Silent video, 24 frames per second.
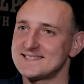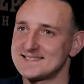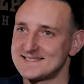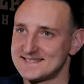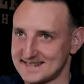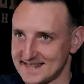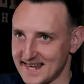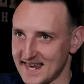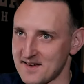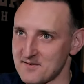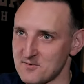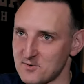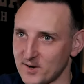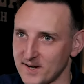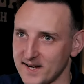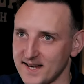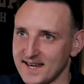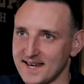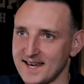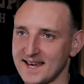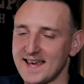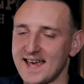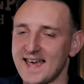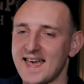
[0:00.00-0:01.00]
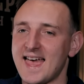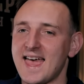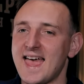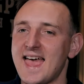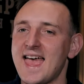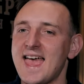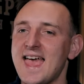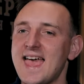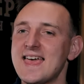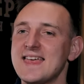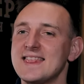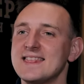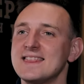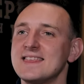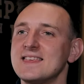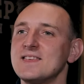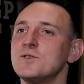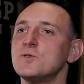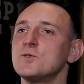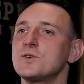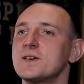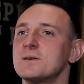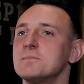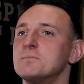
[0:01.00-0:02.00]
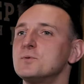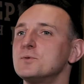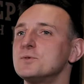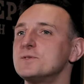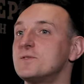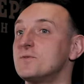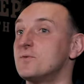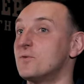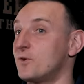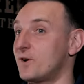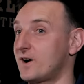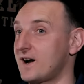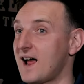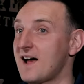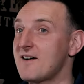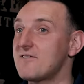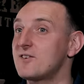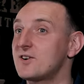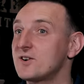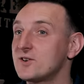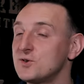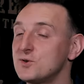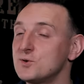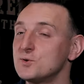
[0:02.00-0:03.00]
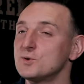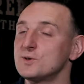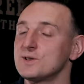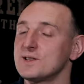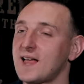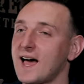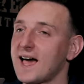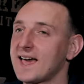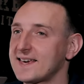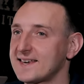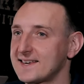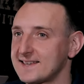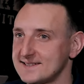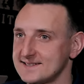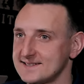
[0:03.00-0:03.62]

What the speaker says: savory, and you can put whatever you like